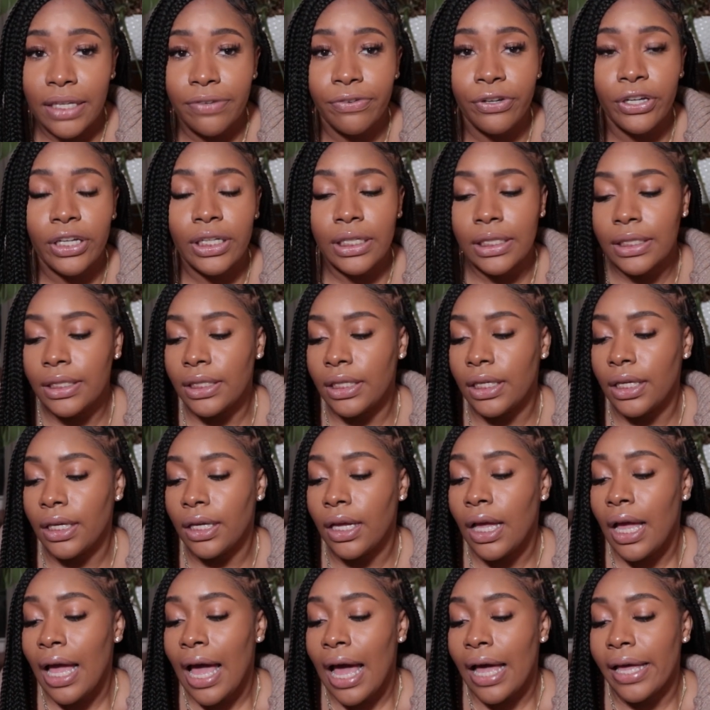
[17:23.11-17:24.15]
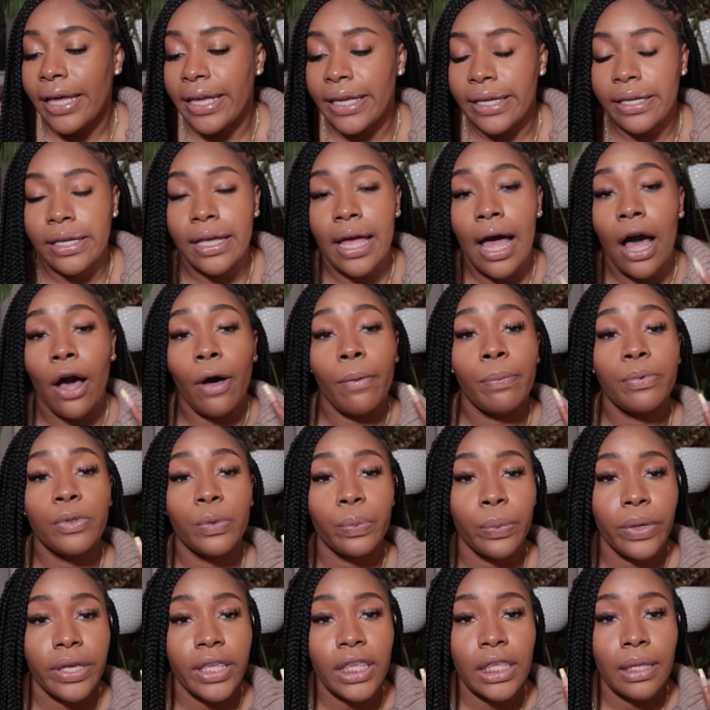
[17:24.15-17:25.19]
If you're gonna see, it helped
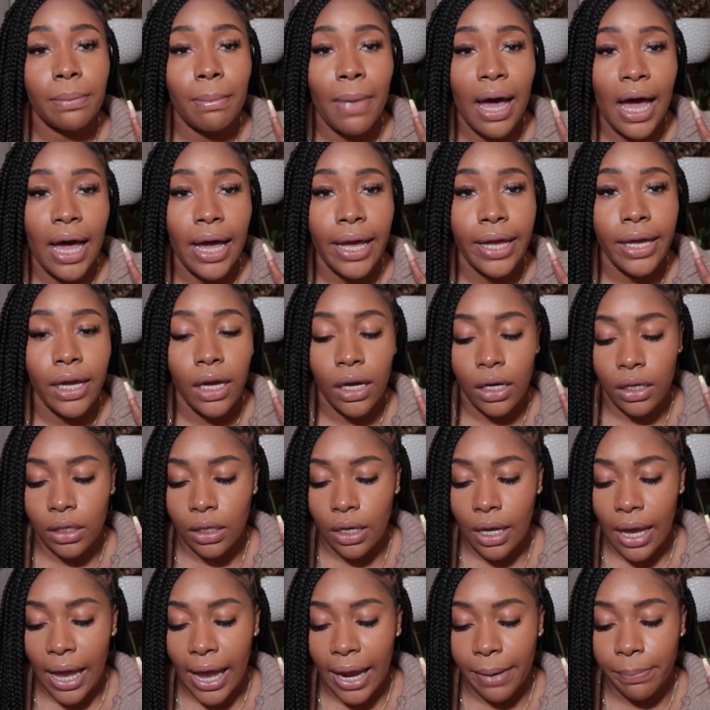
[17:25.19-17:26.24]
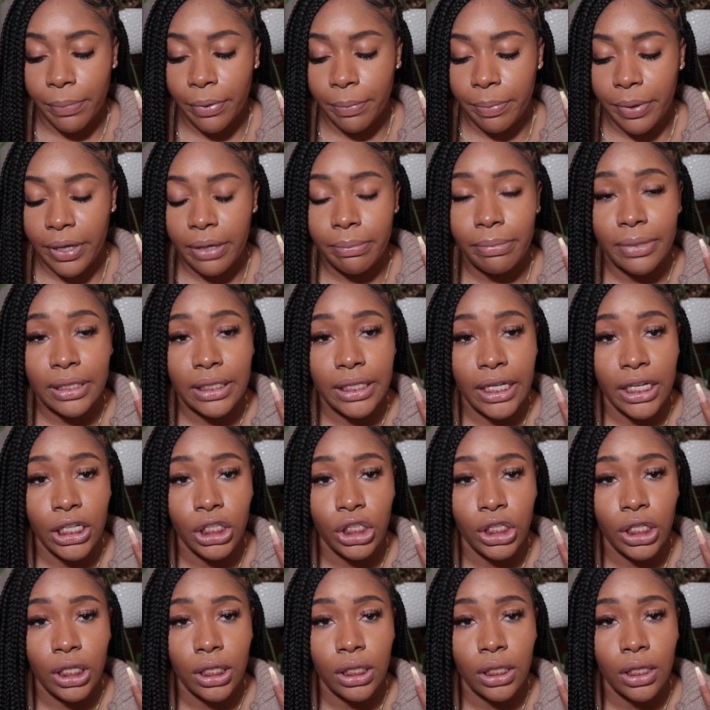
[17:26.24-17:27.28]
with my
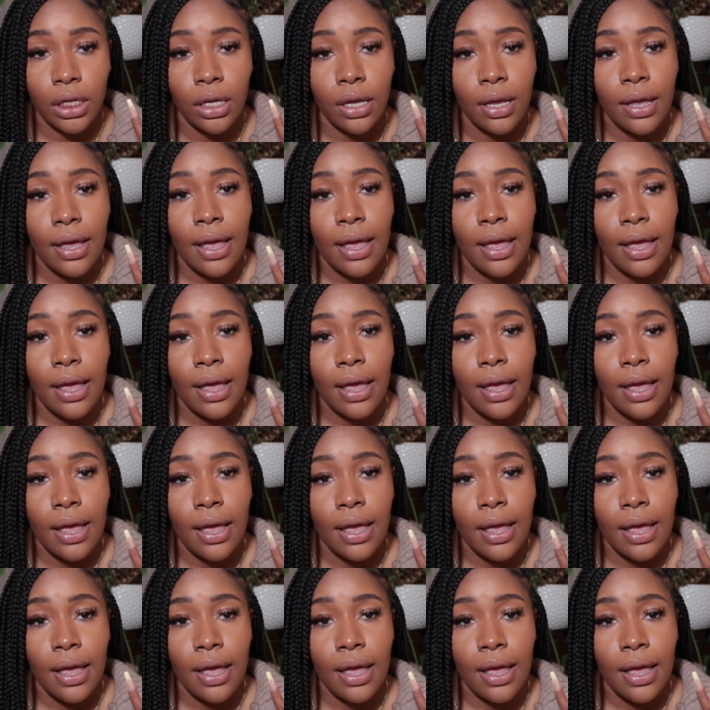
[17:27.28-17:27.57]
hyperpigmentation